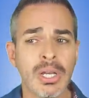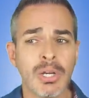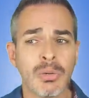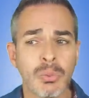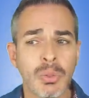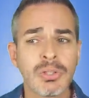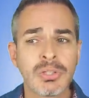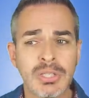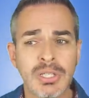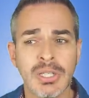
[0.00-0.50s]

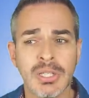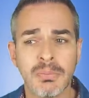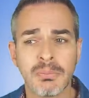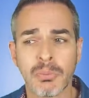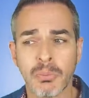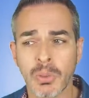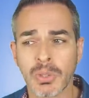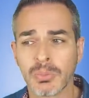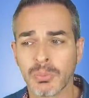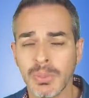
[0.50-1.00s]
would keep
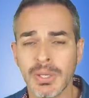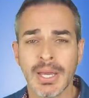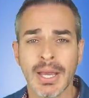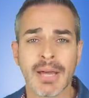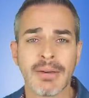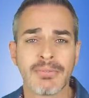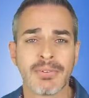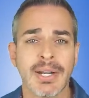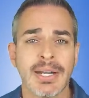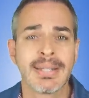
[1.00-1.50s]
what we
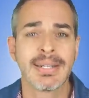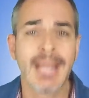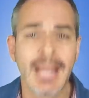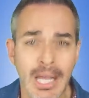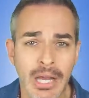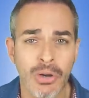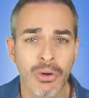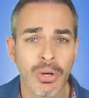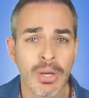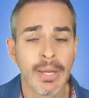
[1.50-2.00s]
have right
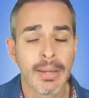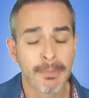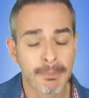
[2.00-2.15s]
now.